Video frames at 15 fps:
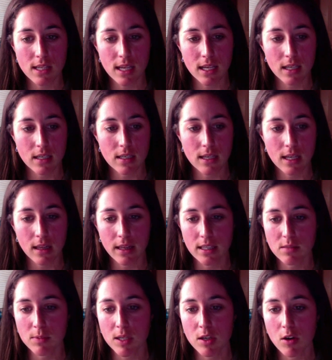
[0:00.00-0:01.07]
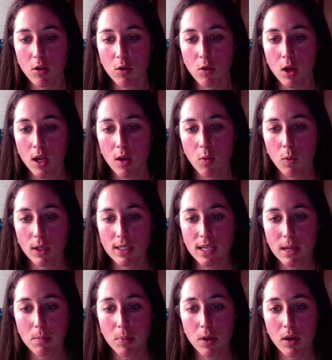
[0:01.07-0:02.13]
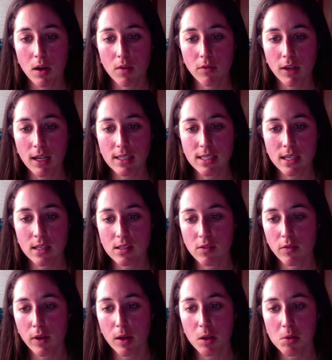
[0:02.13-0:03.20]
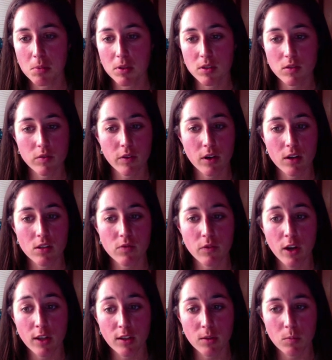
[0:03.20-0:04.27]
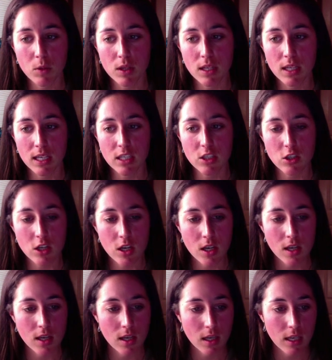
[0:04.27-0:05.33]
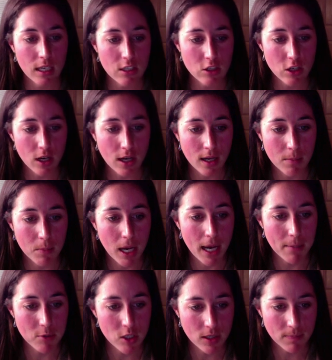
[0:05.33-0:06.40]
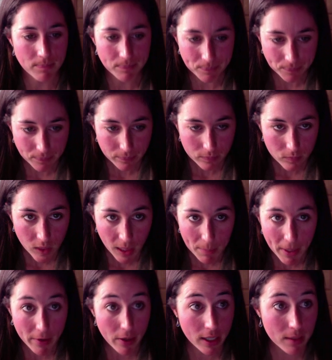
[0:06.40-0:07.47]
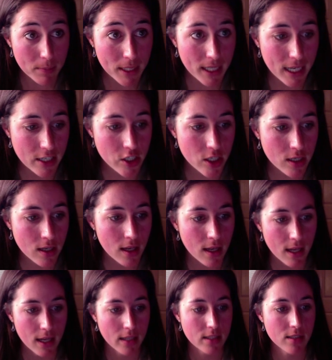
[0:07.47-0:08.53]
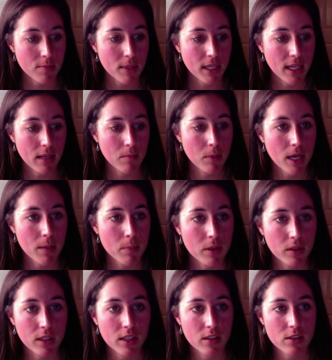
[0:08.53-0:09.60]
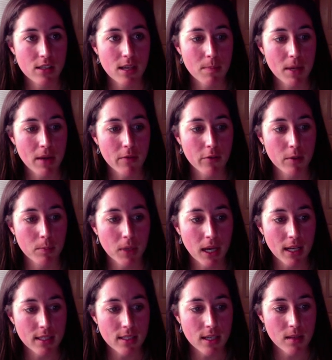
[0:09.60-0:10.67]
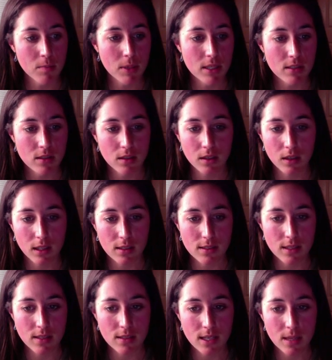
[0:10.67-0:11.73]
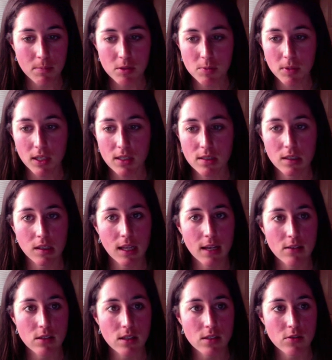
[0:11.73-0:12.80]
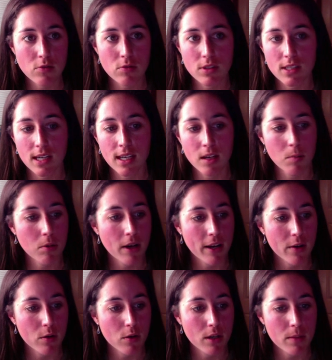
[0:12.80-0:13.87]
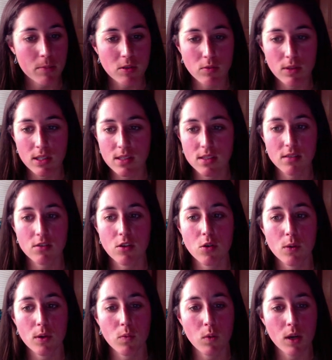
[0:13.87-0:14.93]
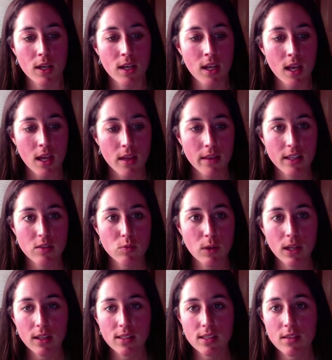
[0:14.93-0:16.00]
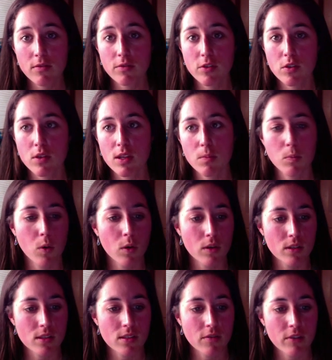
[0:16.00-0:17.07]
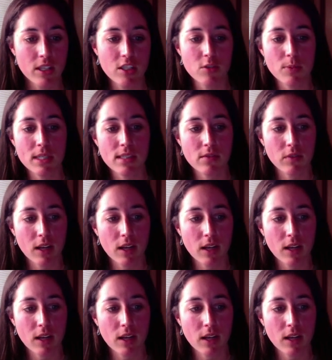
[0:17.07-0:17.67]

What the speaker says: and it lets me know what type of content is available as far as volume within each option. My recommendation is to begin by building your sitemap from content based on content types, because it allows us to assign a priority between 0 and 1 that's relative to the importance of each piece of